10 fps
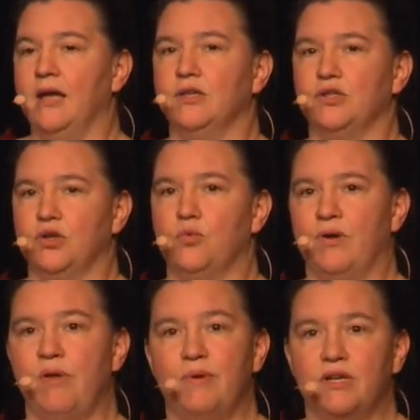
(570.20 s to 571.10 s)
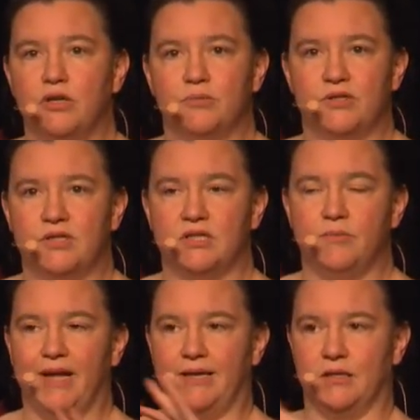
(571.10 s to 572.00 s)
So when we build a crypto system,
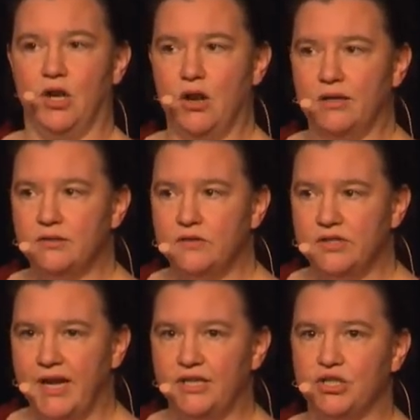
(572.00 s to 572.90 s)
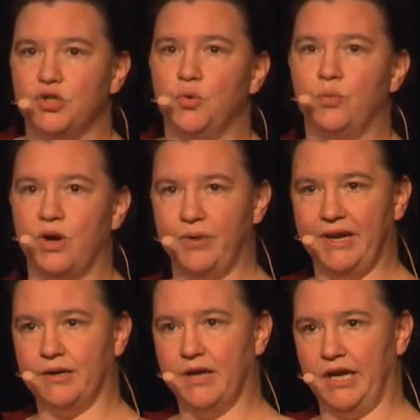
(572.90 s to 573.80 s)
there's lots of stages where
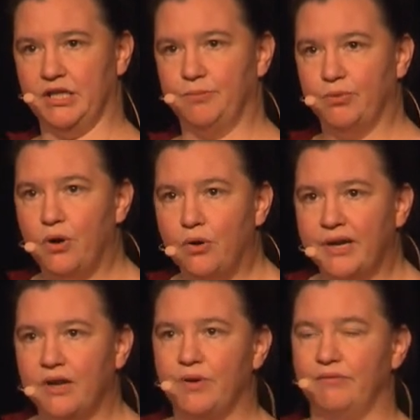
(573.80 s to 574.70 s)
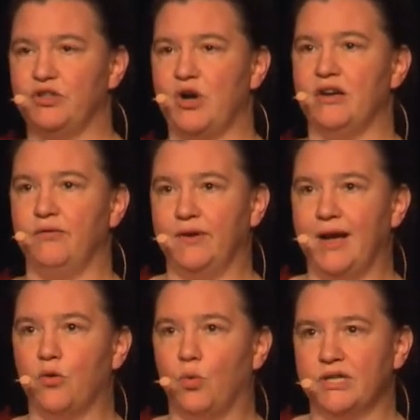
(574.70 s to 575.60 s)
we're exploring, where we're trying to figure
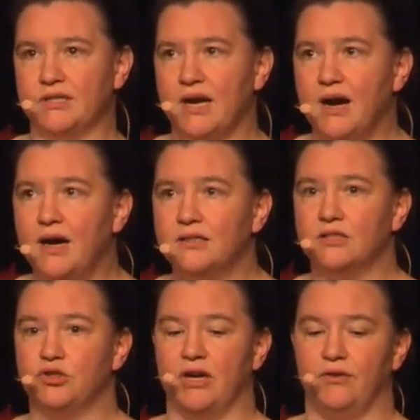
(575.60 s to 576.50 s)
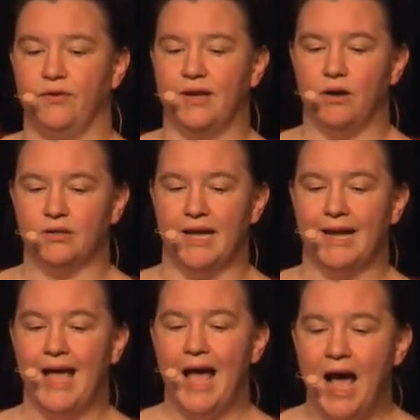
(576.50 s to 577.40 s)
out what is hard, trying to figure out like
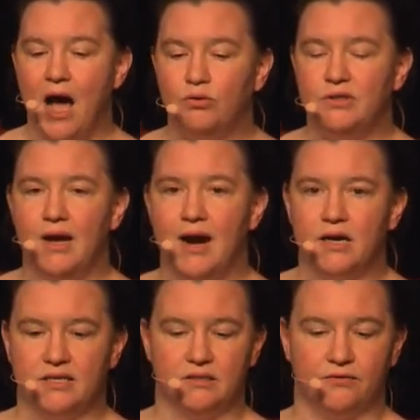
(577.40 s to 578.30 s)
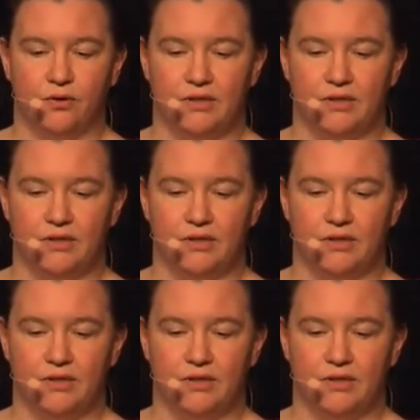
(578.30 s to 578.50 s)
how hard is it for an